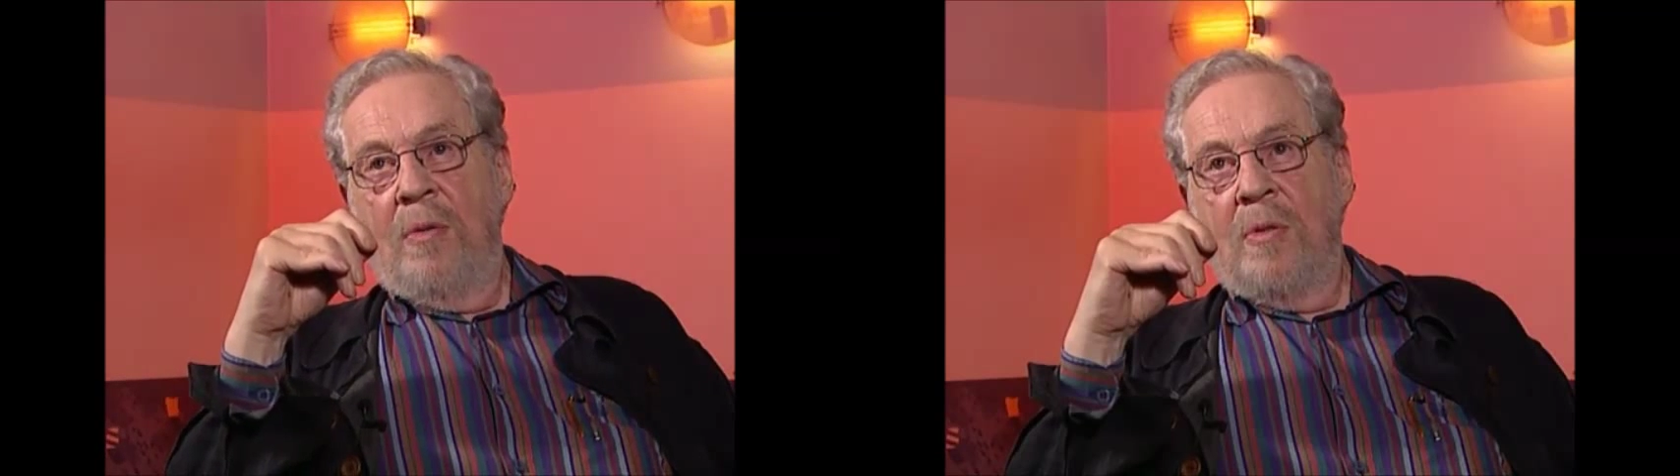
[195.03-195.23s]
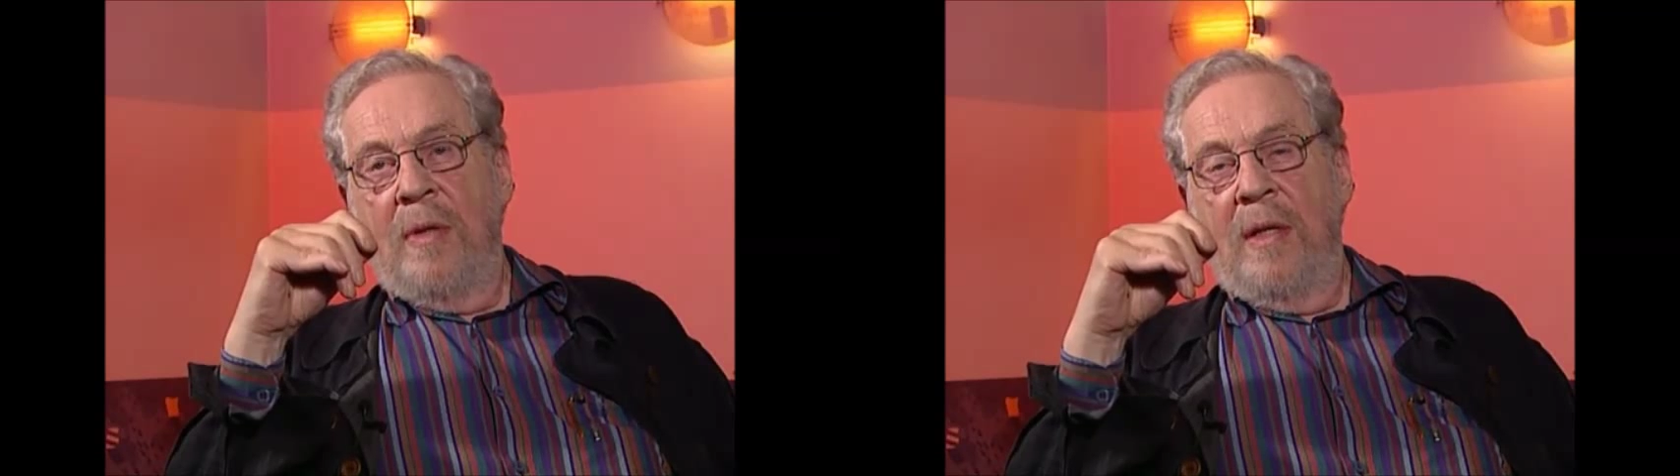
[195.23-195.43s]

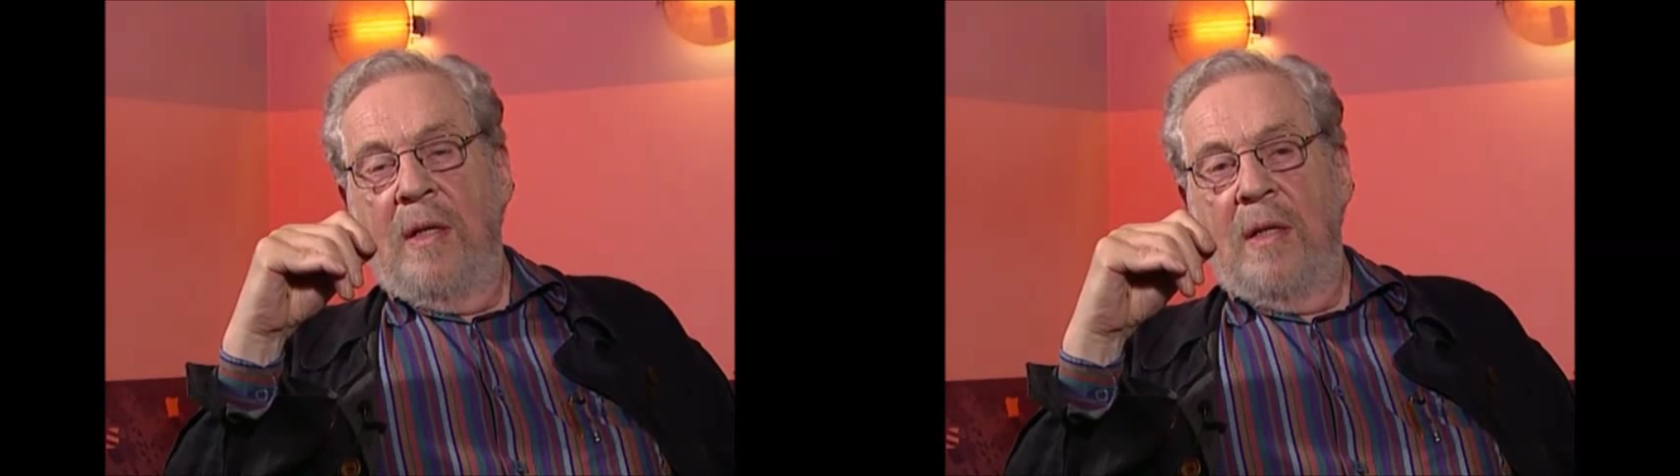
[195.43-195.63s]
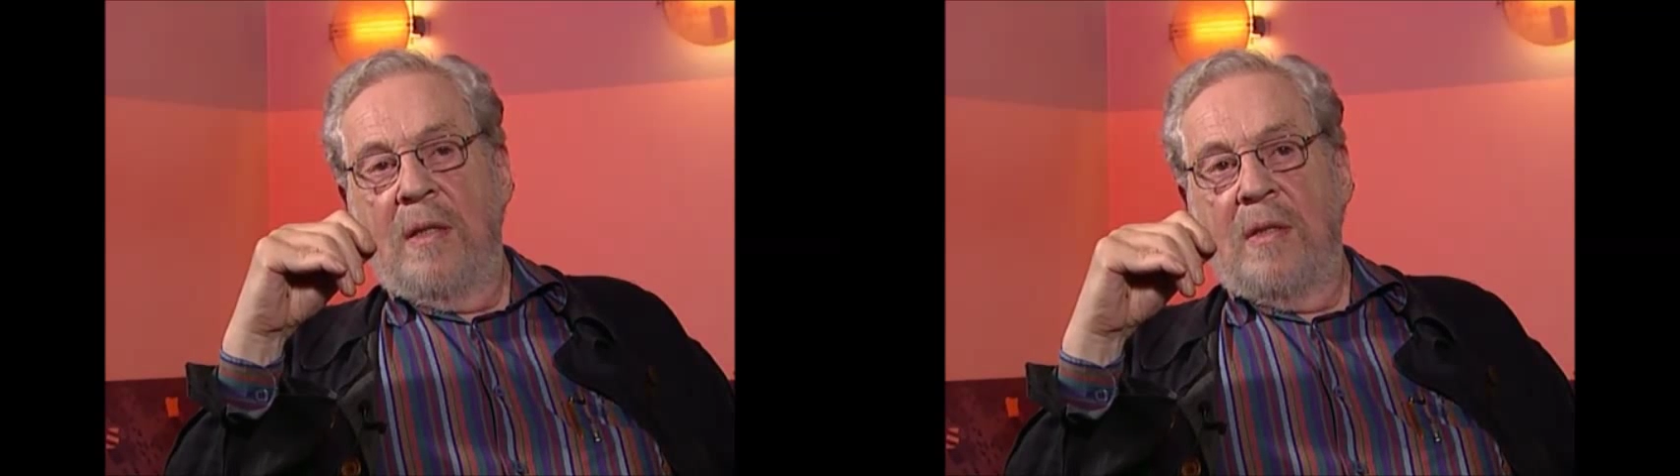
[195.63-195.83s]
also
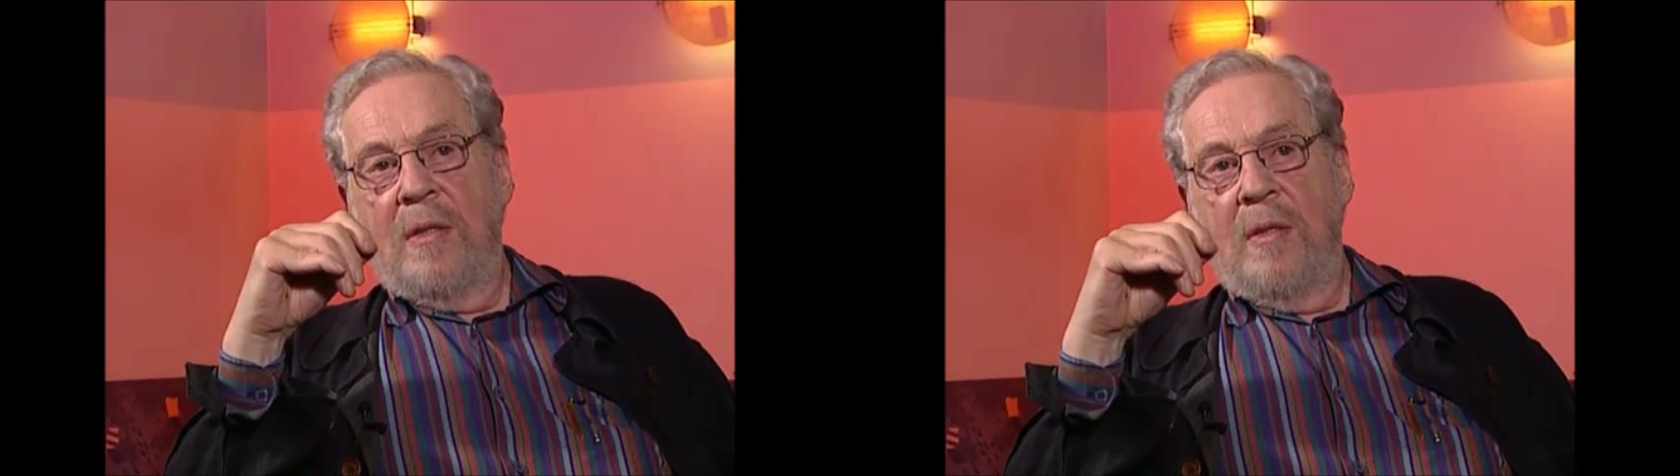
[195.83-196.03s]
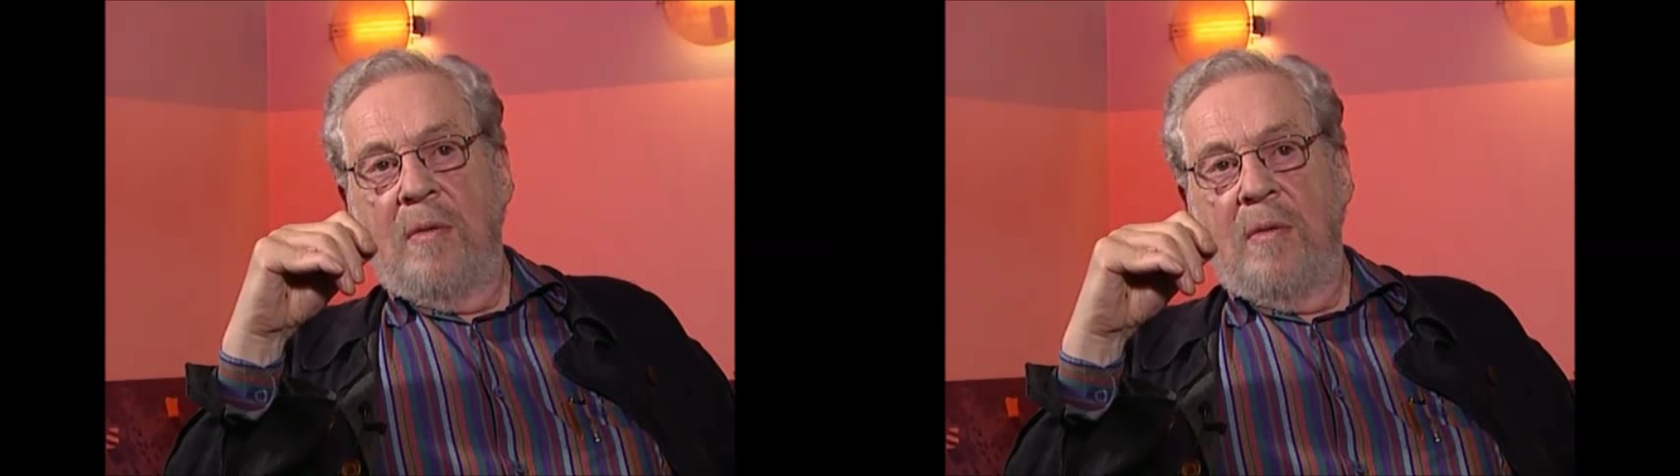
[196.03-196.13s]
it's